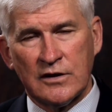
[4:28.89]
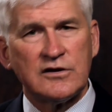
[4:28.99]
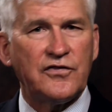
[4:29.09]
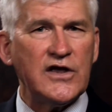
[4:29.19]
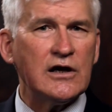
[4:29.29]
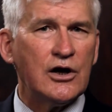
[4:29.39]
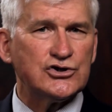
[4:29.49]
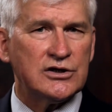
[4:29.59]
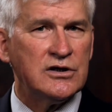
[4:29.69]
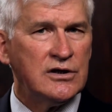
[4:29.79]
The
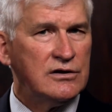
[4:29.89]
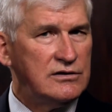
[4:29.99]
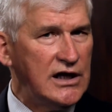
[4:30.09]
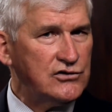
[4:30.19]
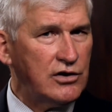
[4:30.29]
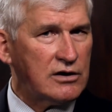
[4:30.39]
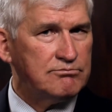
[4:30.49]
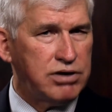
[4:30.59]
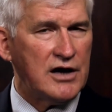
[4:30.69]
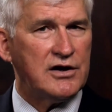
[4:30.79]
theologian
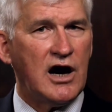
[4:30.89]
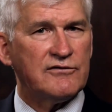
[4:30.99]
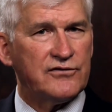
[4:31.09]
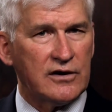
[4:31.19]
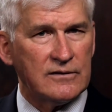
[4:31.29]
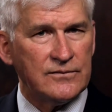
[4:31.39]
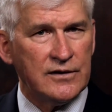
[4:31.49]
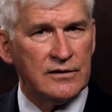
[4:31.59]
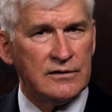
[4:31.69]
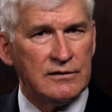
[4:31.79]
Dietrich Bonhoeffer
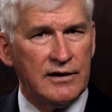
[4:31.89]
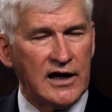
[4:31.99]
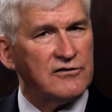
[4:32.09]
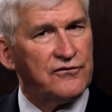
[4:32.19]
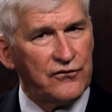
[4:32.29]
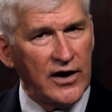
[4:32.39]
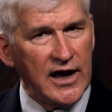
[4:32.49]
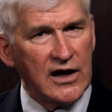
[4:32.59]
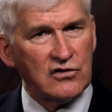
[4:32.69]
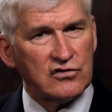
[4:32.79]
had a
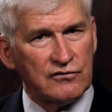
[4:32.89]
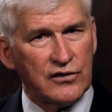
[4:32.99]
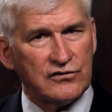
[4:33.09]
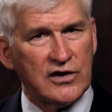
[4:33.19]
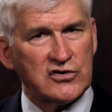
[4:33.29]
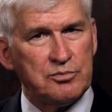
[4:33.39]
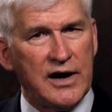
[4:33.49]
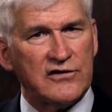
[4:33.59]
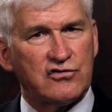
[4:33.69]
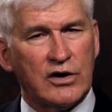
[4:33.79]
phrase for such
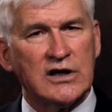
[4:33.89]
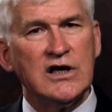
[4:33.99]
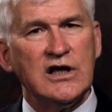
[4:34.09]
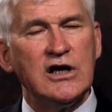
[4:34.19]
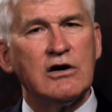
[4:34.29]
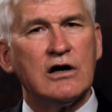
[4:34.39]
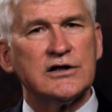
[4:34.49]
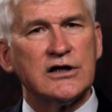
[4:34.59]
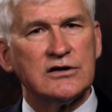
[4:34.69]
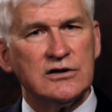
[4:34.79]
posturing. He called
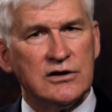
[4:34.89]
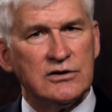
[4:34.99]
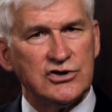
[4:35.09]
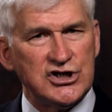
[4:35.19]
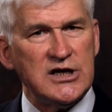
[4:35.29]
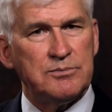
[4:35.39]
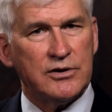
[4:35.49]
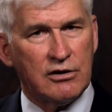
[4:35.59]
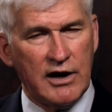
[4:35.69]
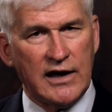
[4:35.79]
it cheap
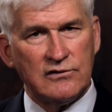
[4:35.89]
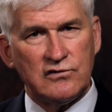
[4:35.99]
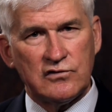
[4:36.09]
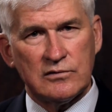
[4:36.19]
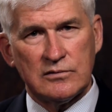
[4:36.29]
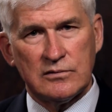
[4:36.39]
grace.